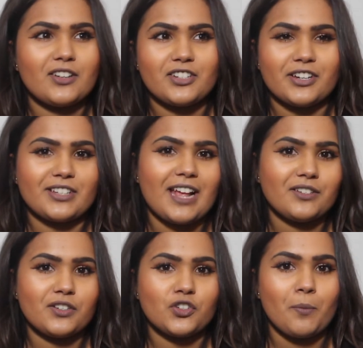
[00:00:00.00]
I don't
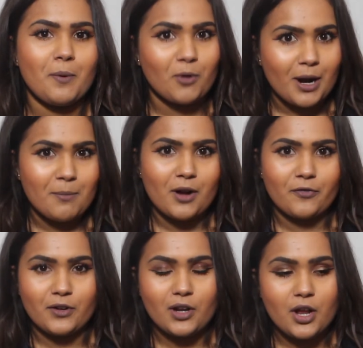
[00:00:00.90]
tend to shop at Primark
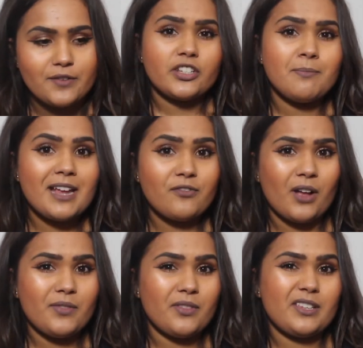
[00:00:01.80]
for clothes. You may
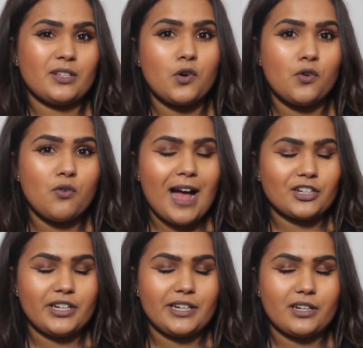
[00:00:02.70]
find that this haul
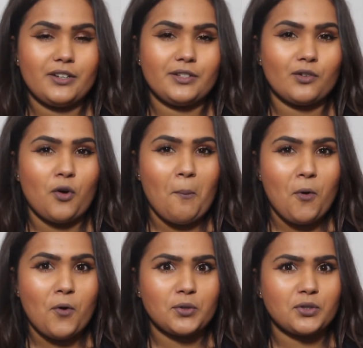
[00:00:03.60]
actually includes a lot
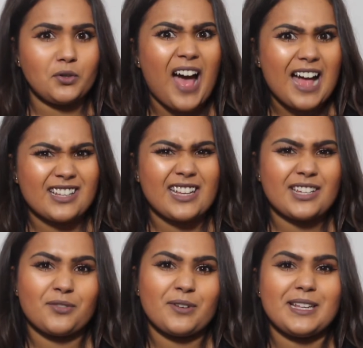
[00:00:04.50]
more of
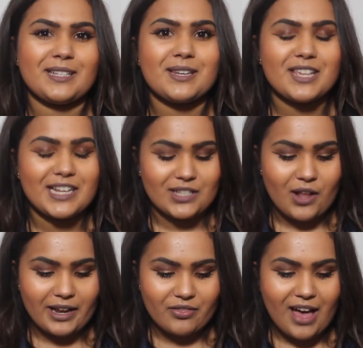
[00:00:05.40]
accessories and things
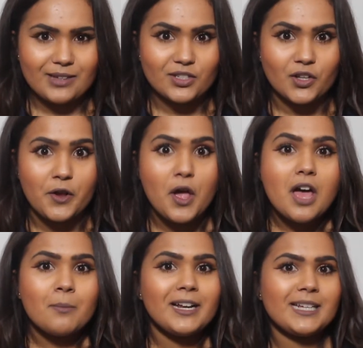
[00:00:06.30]
like that, so
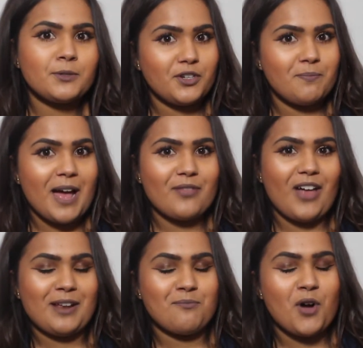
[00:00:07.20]
please do bear
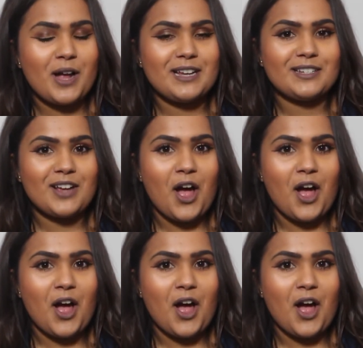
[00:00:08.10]
that in mind.